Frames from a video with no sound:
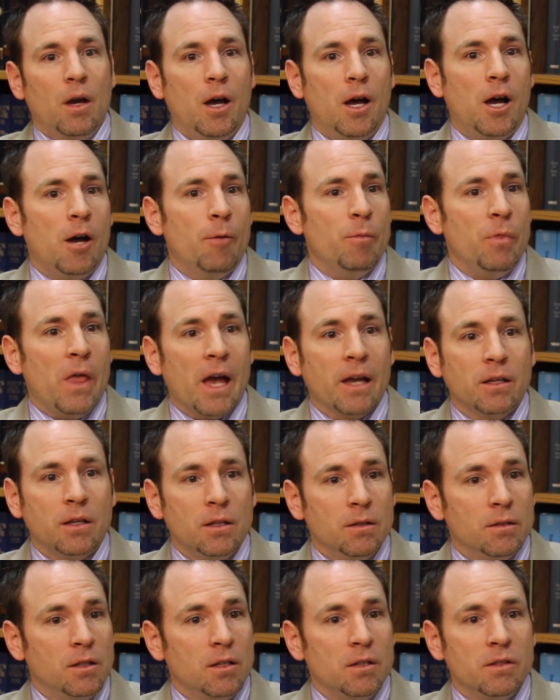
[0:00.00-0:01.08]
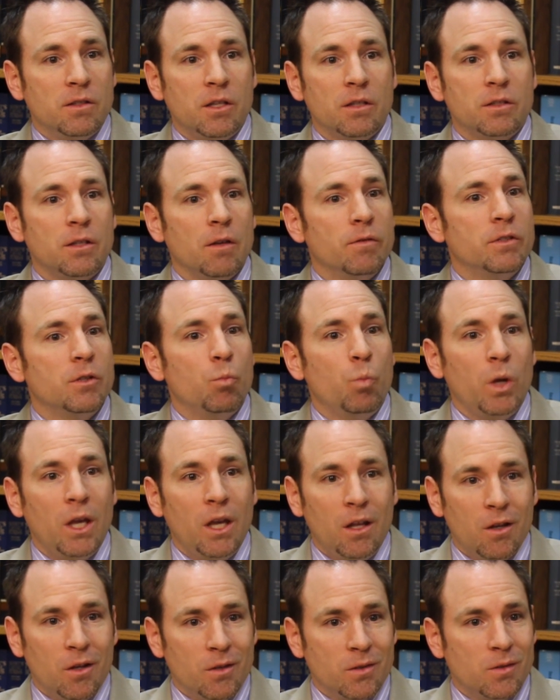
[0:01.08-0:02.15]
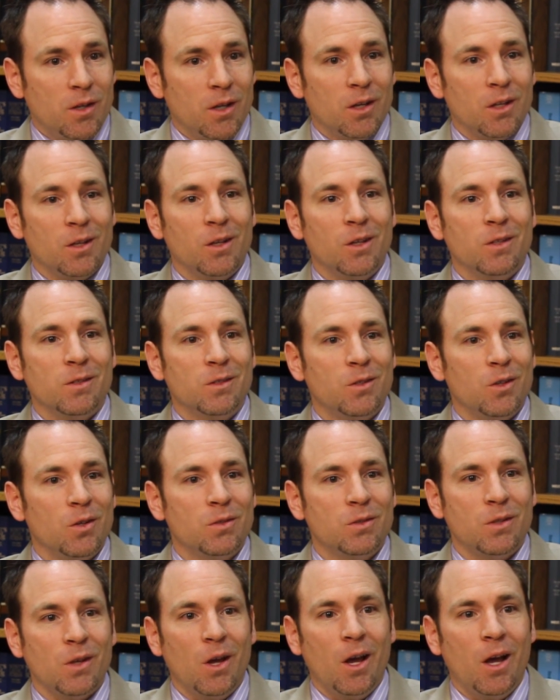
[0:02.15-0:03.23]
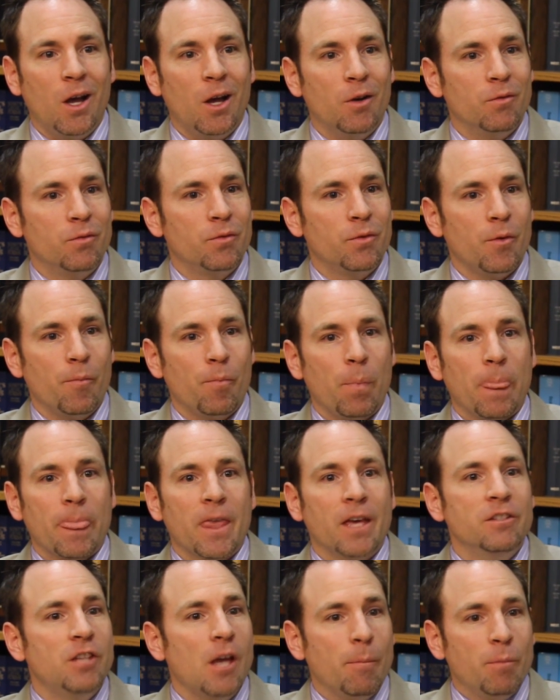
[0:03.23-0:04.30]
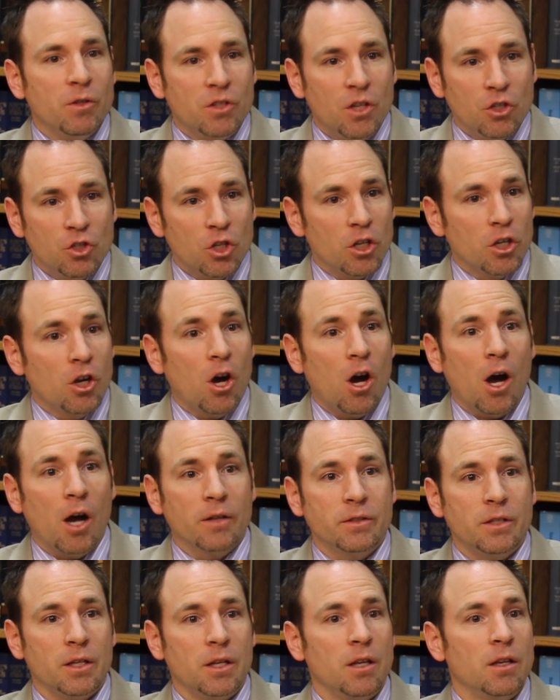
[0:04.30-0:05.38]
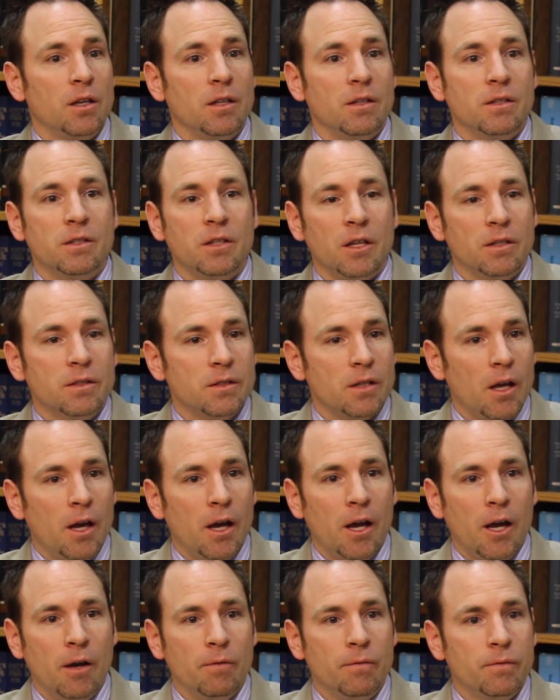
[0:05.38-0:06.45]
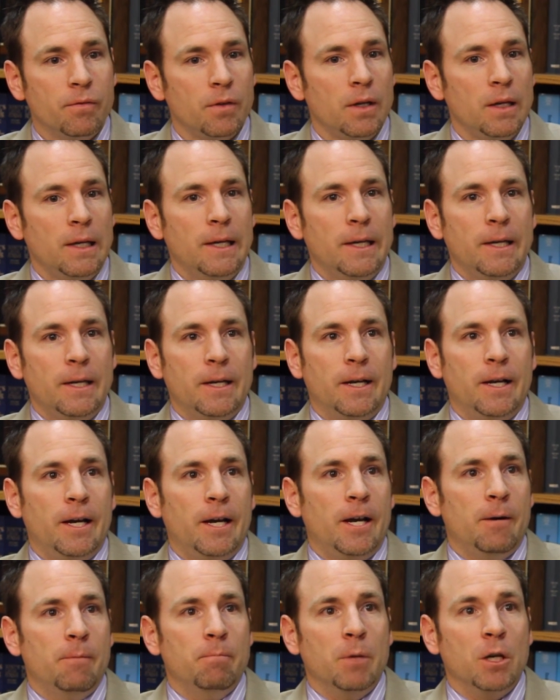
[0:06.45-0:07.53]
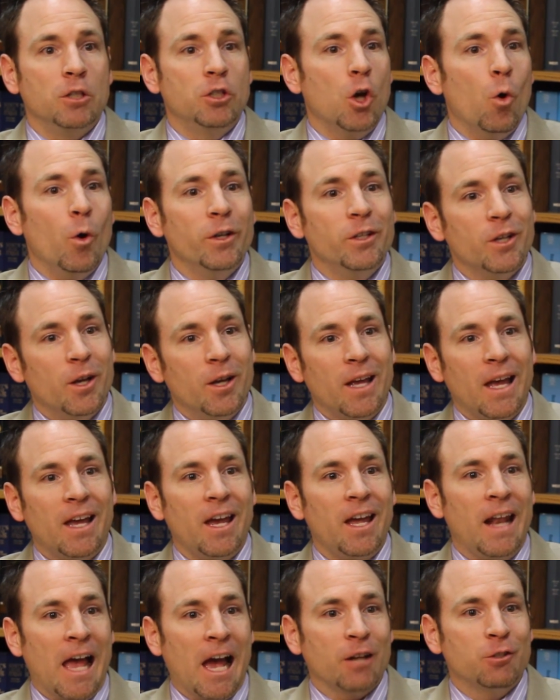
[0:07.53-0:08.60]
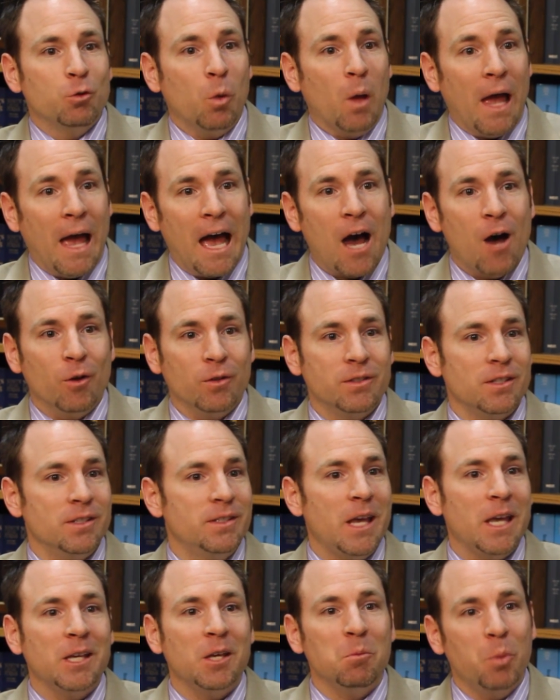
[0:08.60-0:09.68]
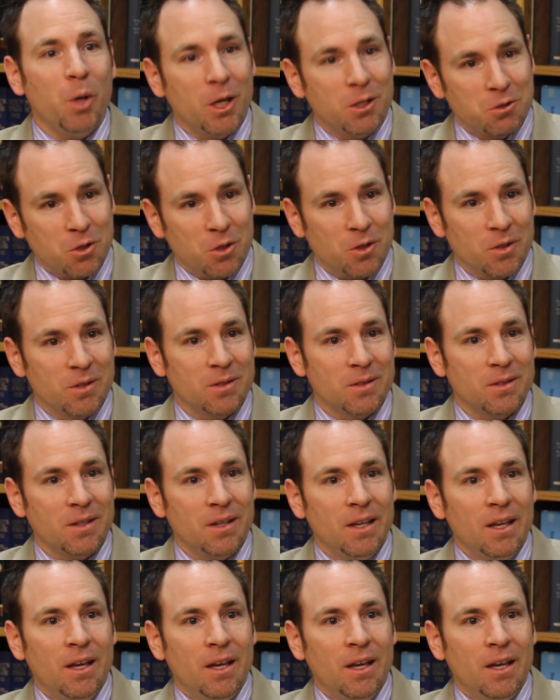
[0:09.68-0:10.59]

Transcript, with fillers: Um, that can consist of subpoenas. It can consist of deposition costs. It can consist of um, going to an actual house and taking pictures.